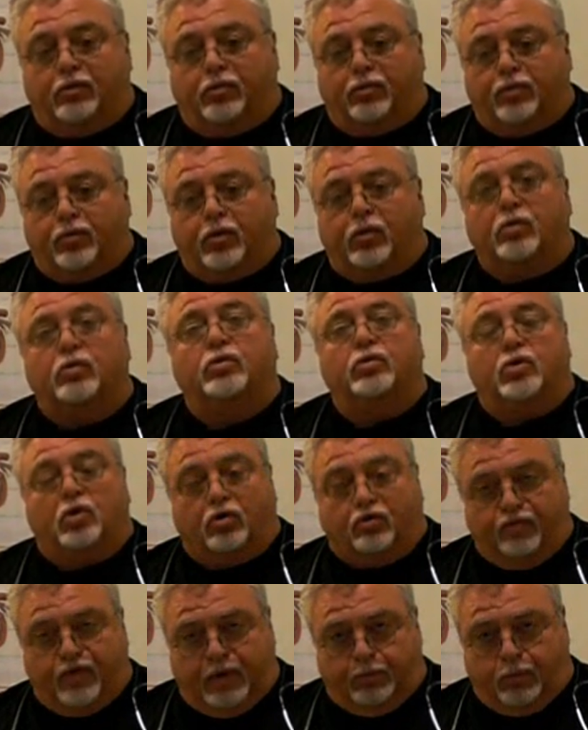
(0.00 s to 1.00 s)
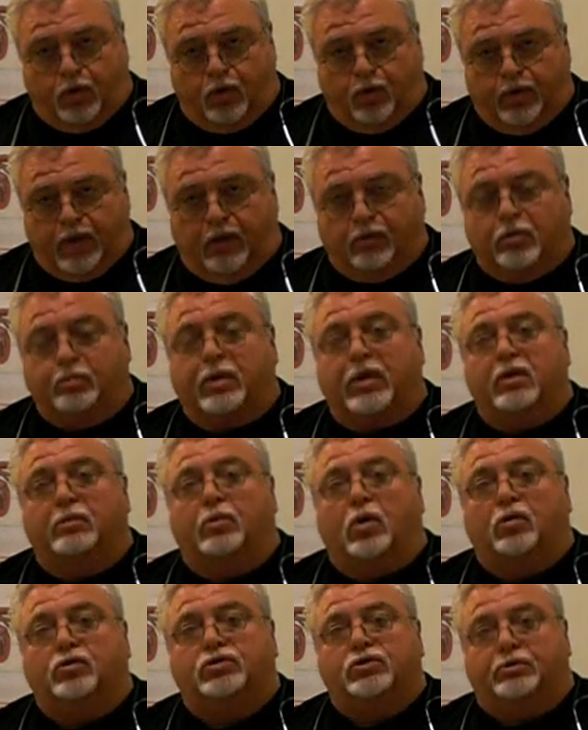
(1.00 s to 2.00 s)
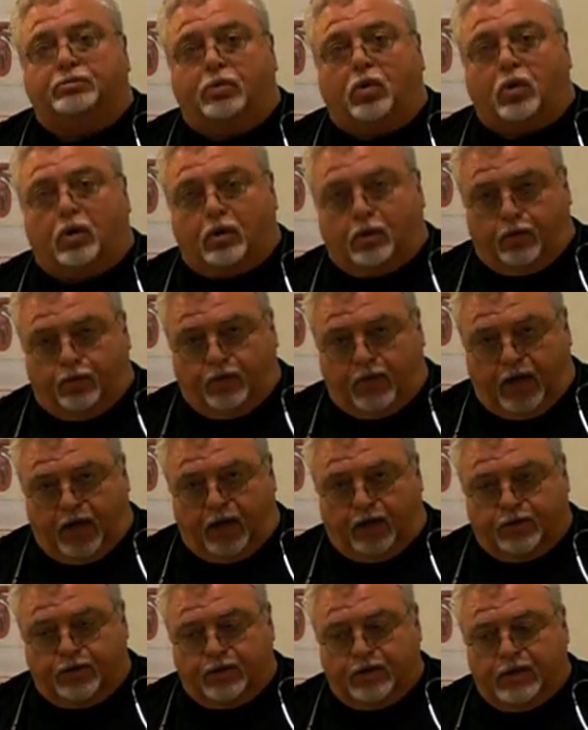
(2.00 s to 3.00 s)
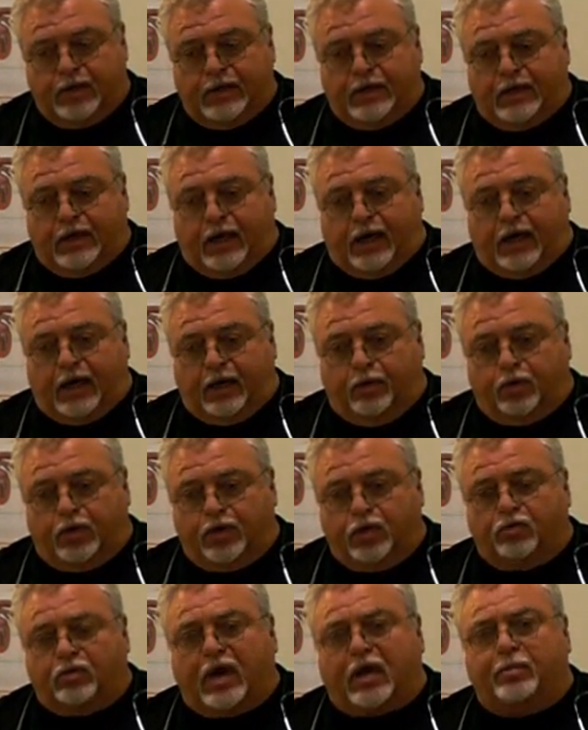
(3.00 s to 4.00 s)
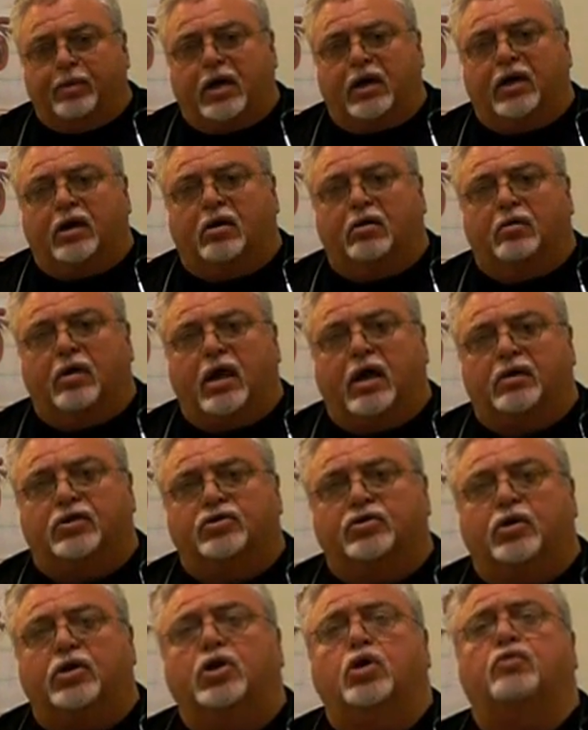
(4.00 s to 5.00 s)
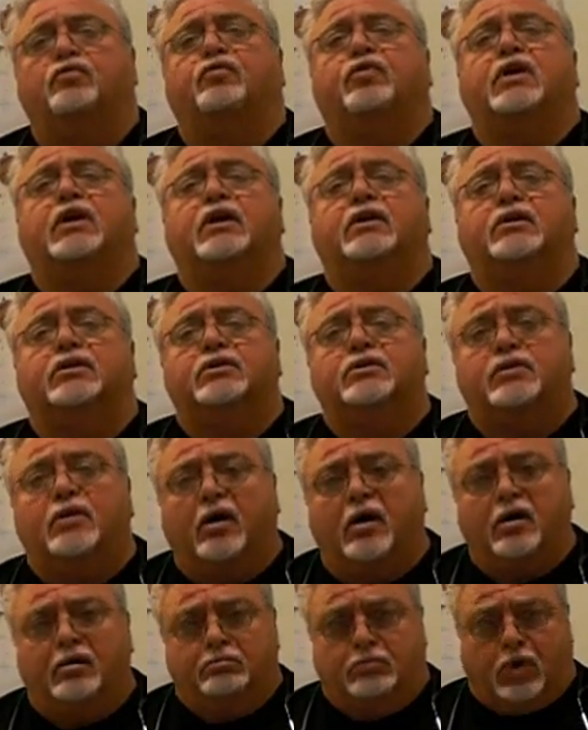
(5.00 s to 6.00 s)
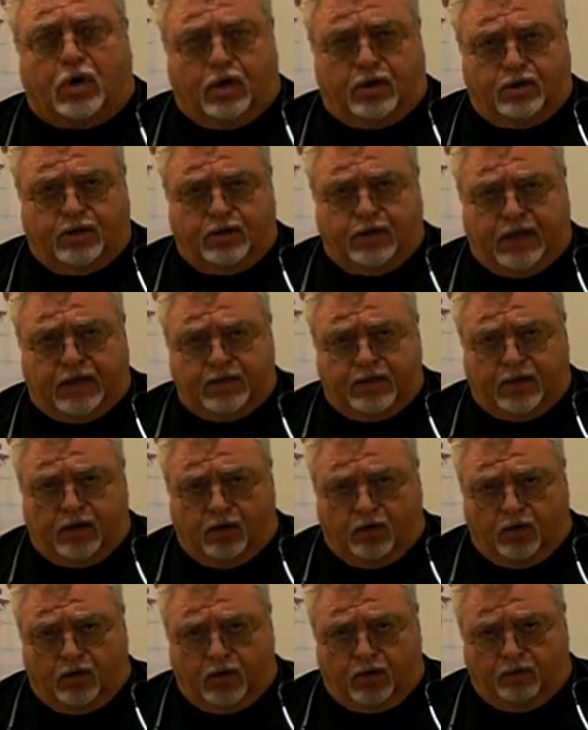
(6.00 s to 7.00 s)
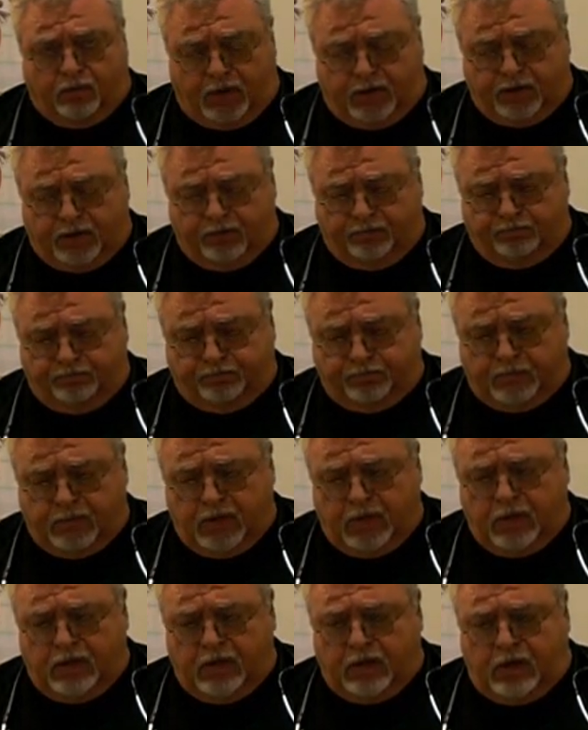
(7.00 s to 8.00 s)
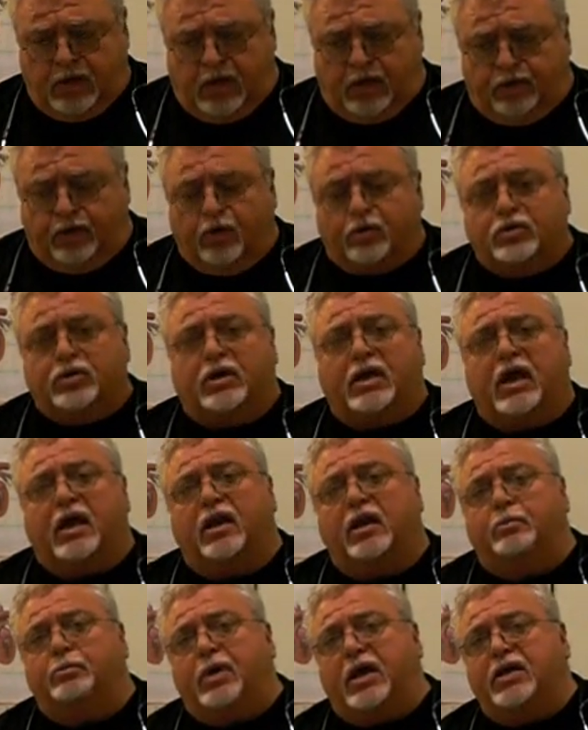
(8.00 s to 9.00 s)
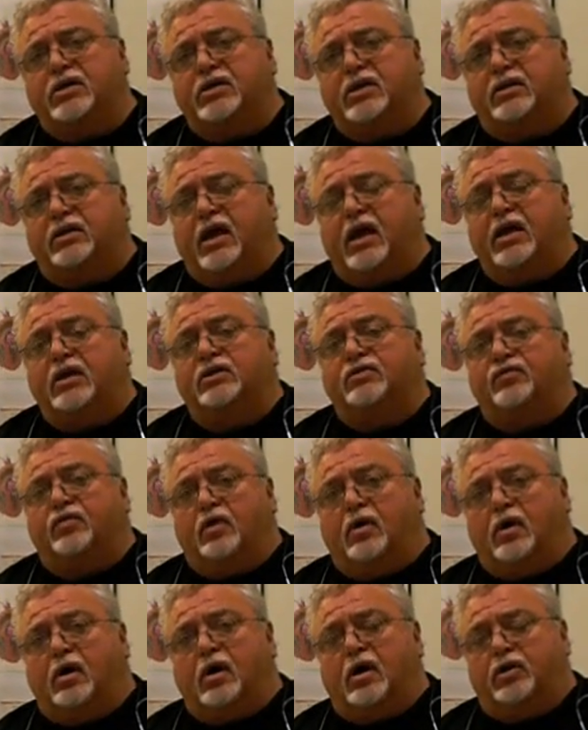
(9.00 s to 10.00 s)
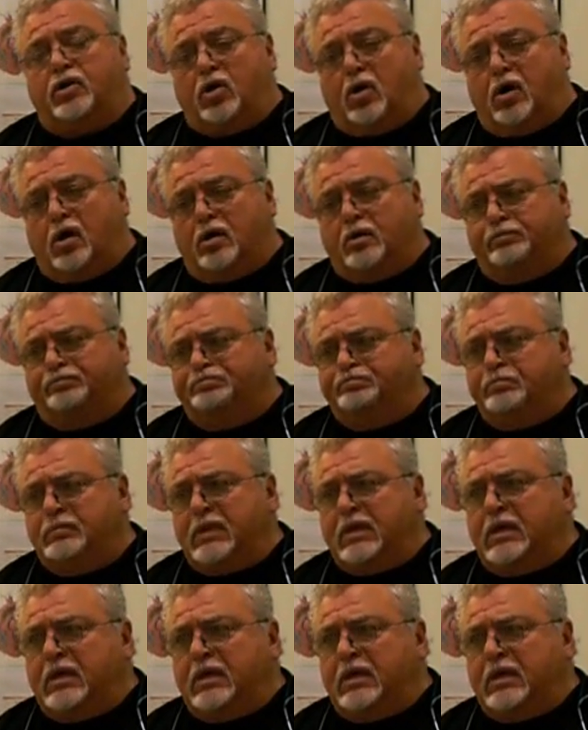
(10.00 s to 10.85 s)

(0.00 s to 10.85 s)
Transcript: through November. That would be the most important things. We do recommend year-round so you don't forget to start in March, and that's the only reason. Those are kind of the basic things for a dog.